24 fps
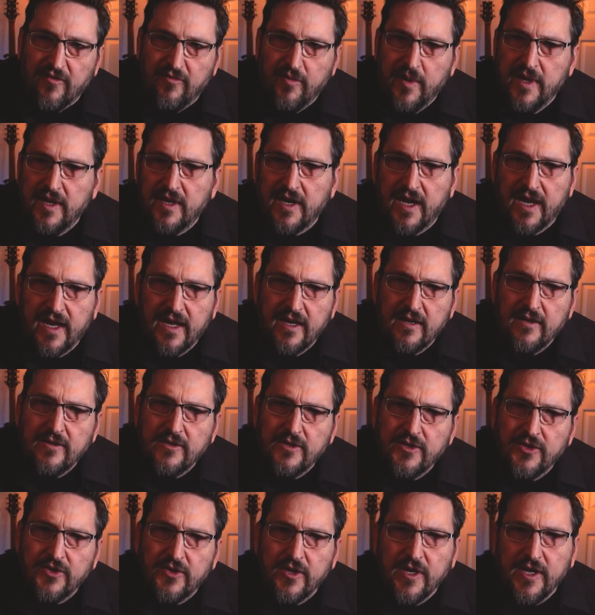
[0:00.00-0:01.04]
I've been
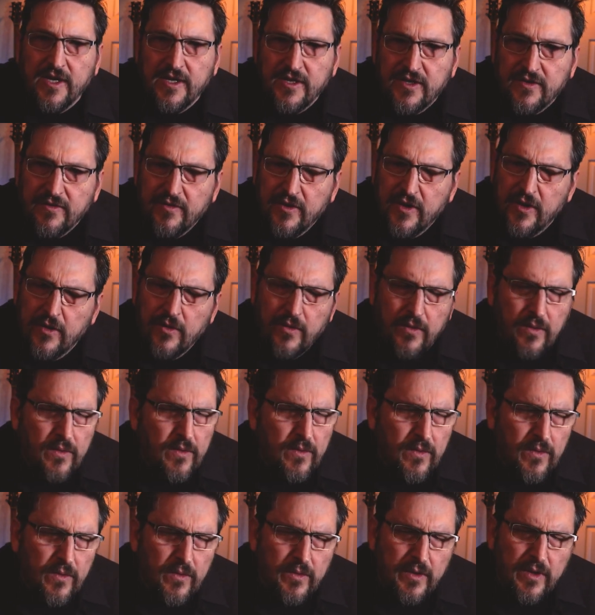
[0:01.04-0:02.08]
down streets of
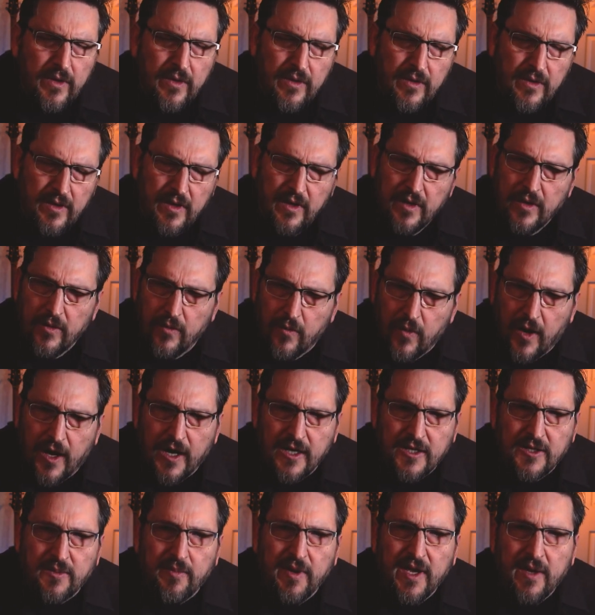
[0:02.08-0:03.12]
gold,
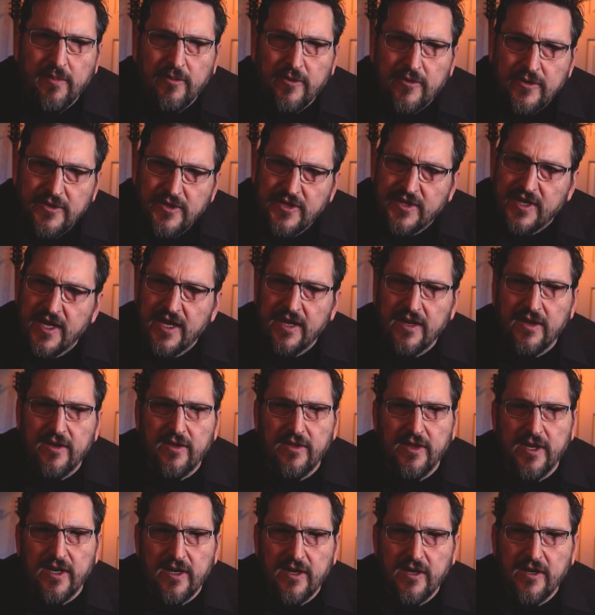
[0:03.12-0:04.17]
watched people
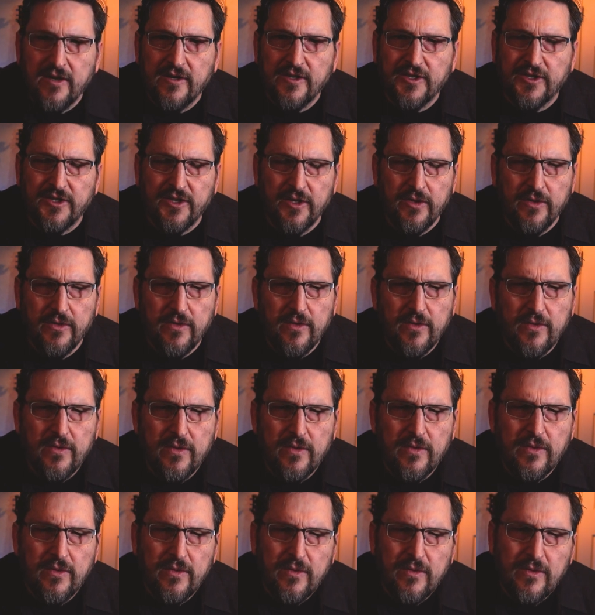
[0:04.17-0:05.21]
sell their
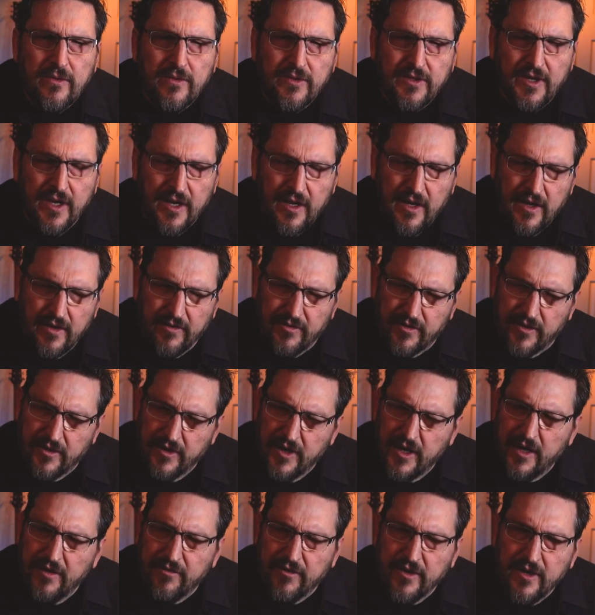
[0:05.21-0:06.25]
souls for
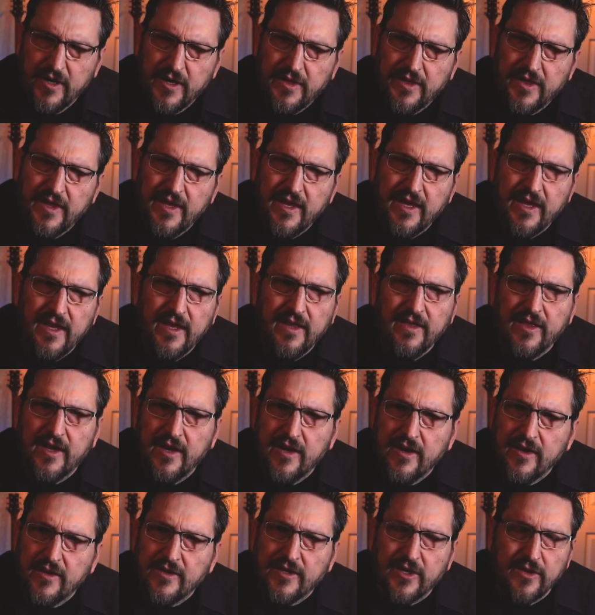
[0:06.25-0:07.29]
everything
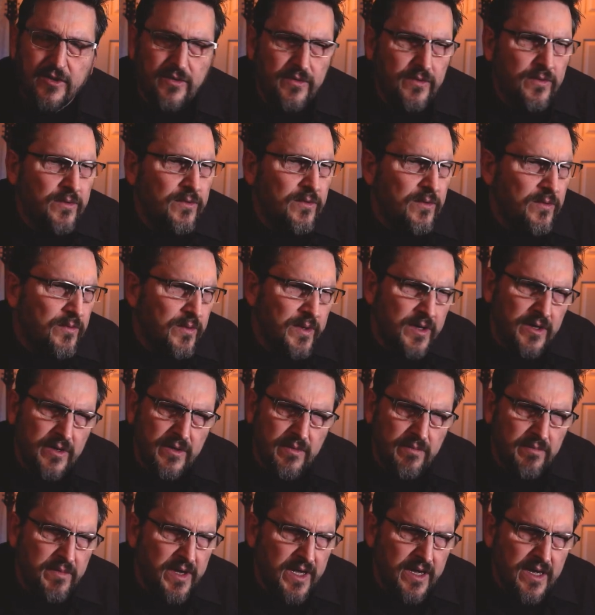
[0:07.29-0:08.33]
they're told will
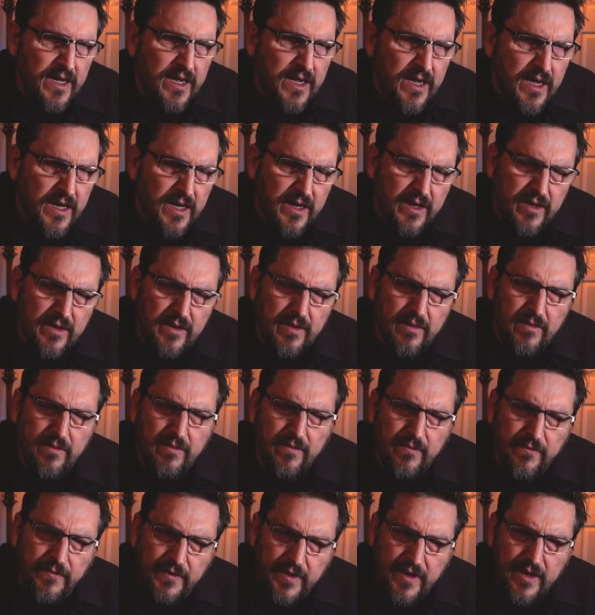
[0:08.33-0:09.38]
make them
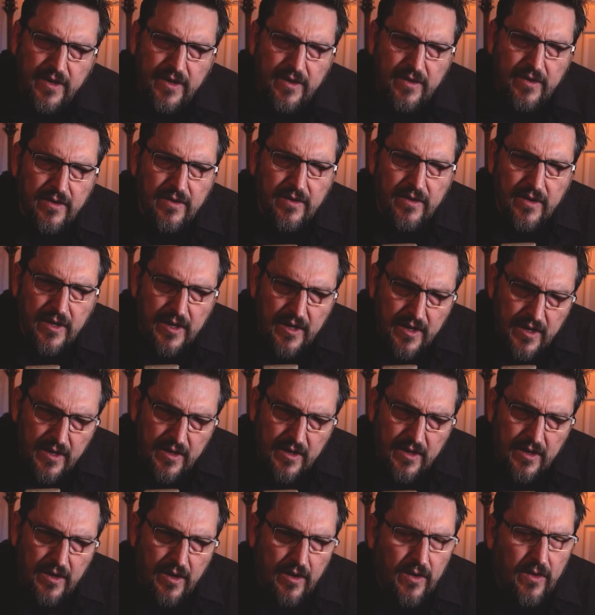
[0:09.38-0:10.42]
feel
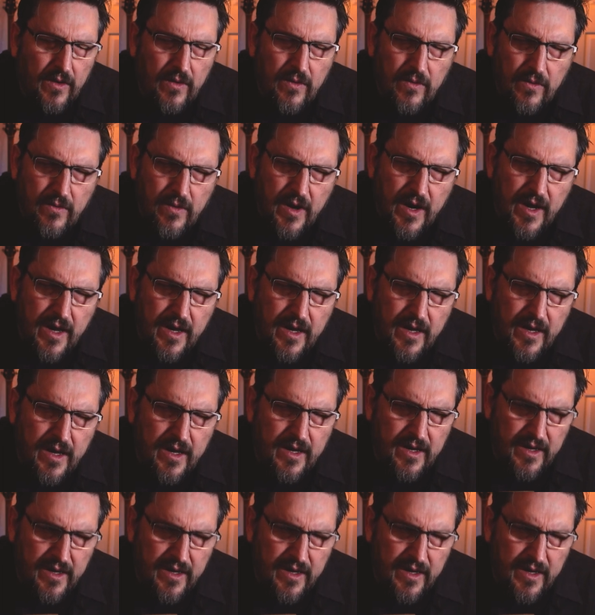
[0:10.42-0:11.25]
alright.